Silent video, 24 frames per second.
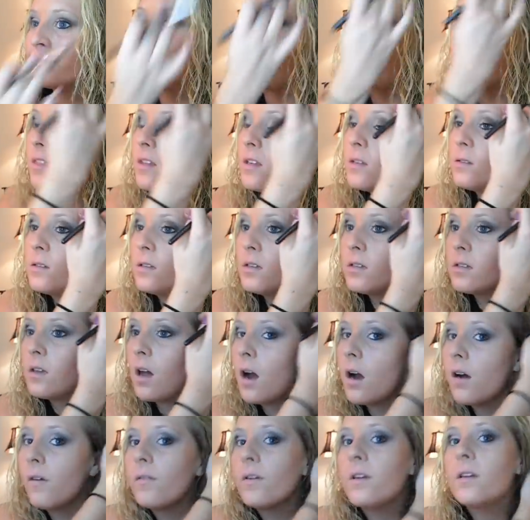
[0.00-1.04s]
And this is
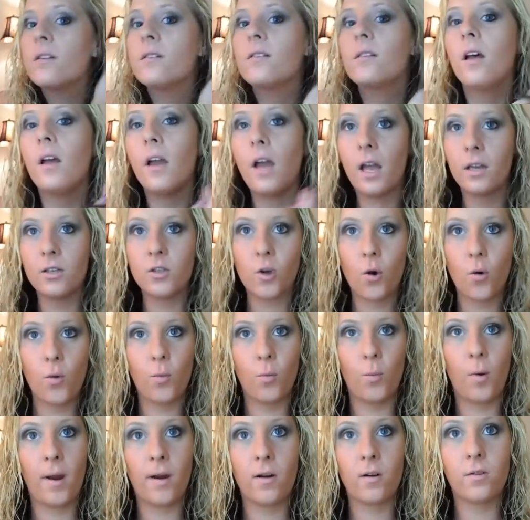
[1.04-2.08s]
obviously, I
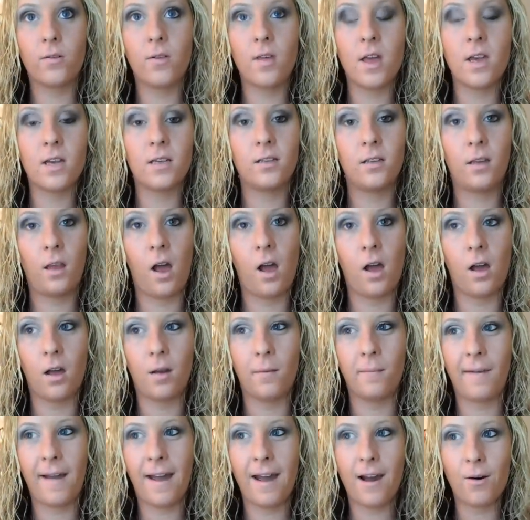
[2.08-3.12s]
don't wear this
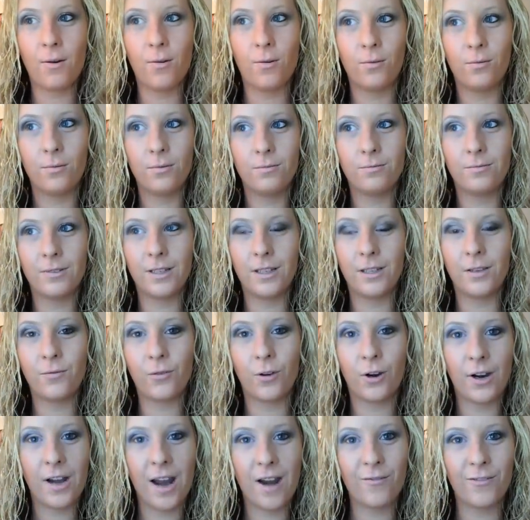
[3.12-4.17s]
out really
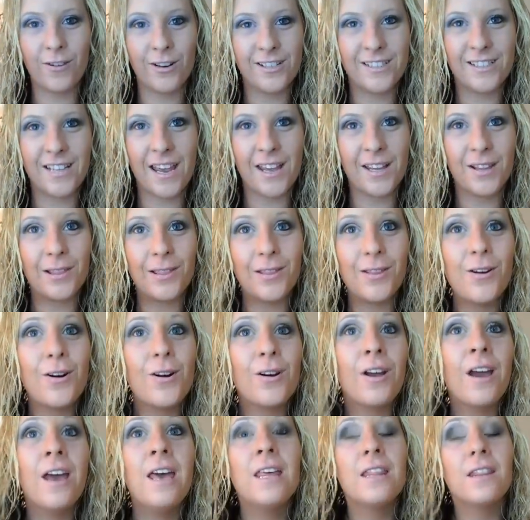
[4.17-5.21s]
for an everyday
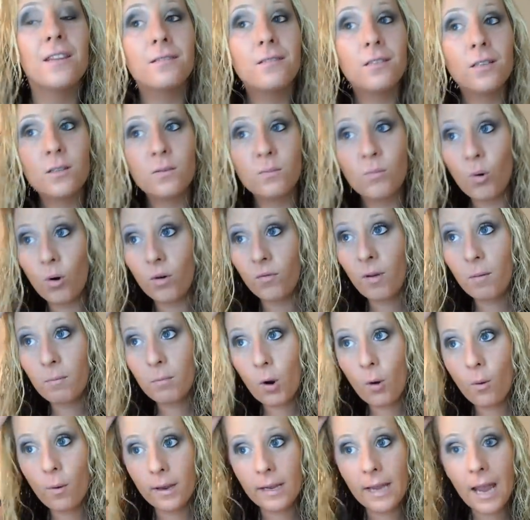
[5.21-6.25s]
look. This is more if I'm
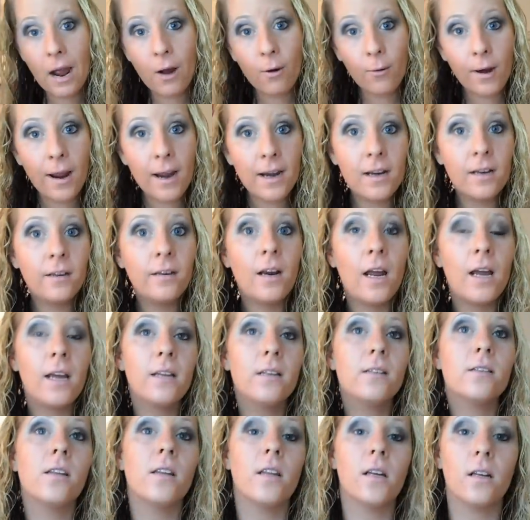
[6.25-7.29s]
going out at
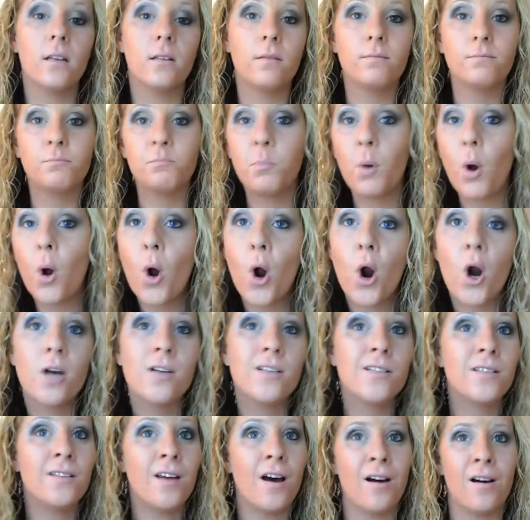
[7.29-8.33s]
night to the
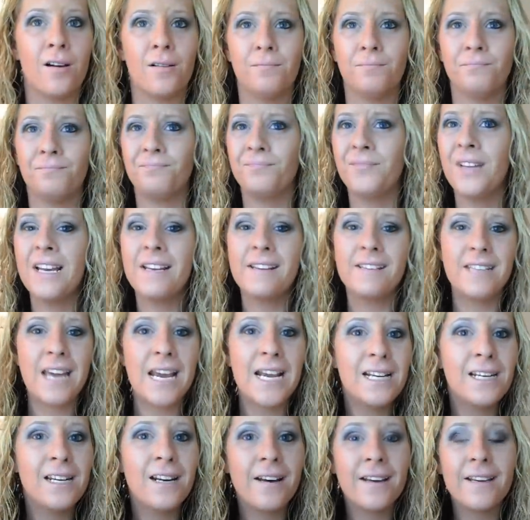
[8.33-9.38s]
bars,
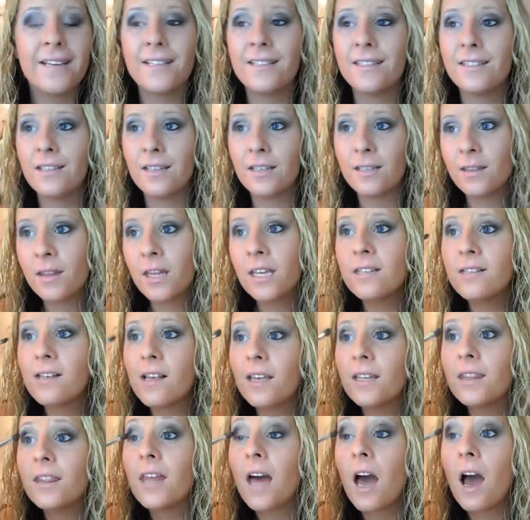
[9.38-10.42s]
date nights, like things
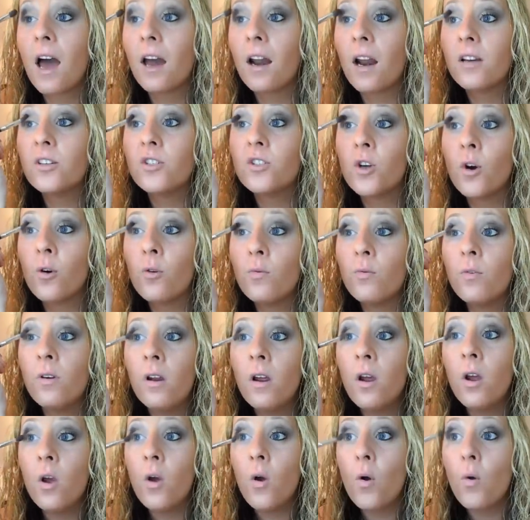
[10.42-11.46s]
like that. I don't
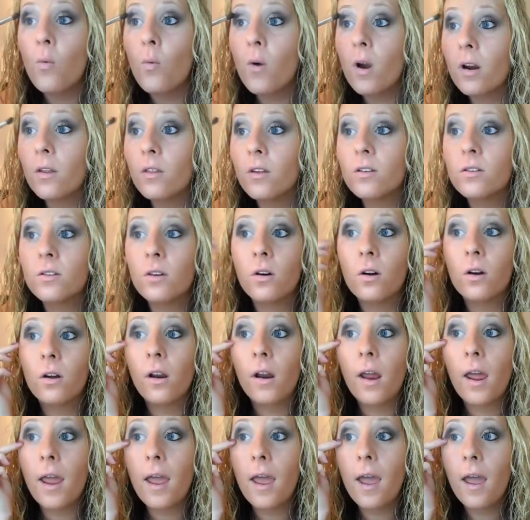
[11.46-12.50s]
wear this
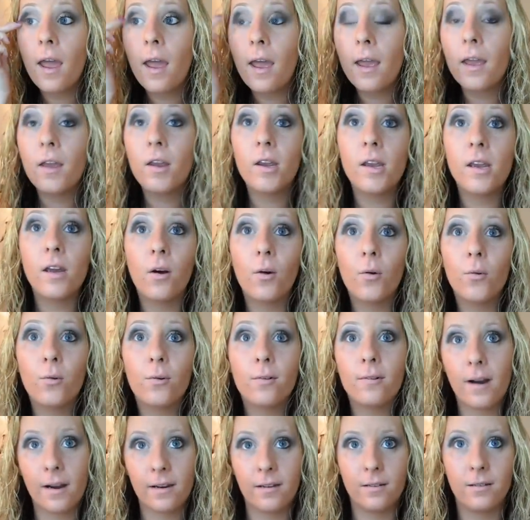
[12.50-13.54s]
on the
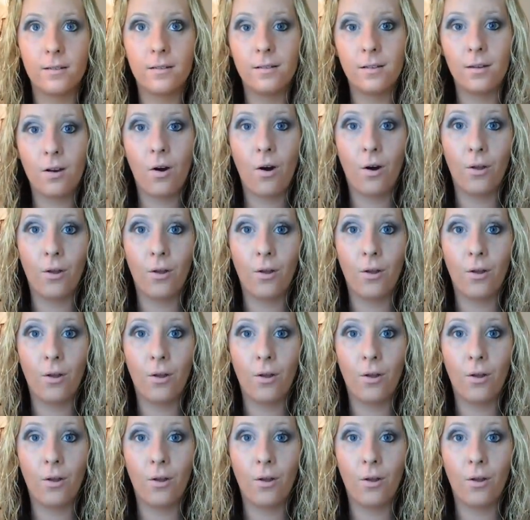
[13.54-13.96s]
regular,